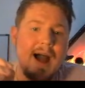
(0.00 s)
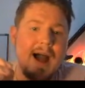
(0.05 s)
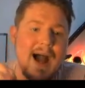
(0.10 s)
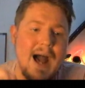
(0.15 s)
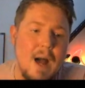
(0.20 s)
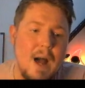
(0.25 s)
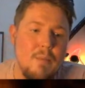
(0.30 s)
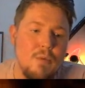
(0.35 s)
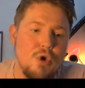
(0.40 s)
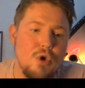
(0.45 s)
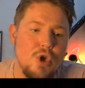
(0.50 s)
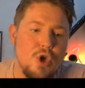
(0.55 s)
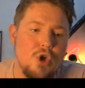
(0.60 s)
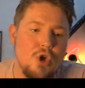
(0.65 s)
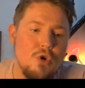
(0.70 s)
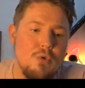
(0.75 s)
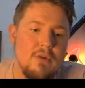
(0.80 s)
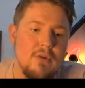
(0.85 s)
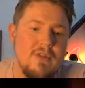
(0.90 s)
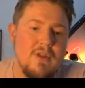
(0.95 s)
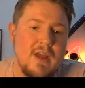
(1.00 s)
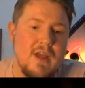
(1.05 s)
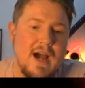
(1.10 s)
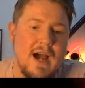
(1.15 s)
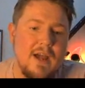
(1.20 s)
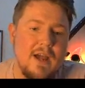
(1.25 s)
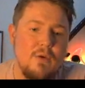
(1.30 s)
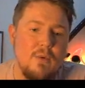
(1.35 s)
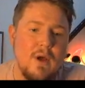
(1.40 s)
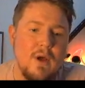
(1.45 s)
I'm going to go with the
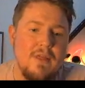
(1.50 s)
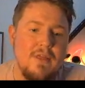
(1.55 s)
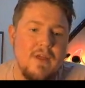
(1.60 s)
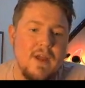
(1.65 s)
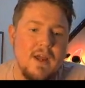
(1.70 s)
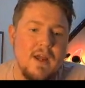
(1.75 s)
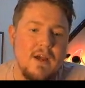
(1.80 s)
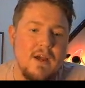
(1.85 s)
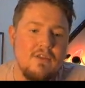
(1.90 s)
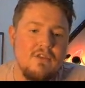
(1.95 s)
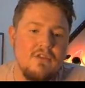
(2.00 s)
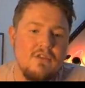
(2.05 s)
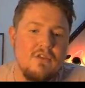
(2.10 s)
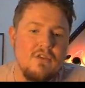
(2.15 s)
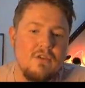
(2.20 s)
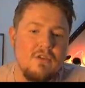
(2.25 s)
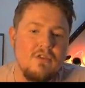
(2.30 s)
guy who I think has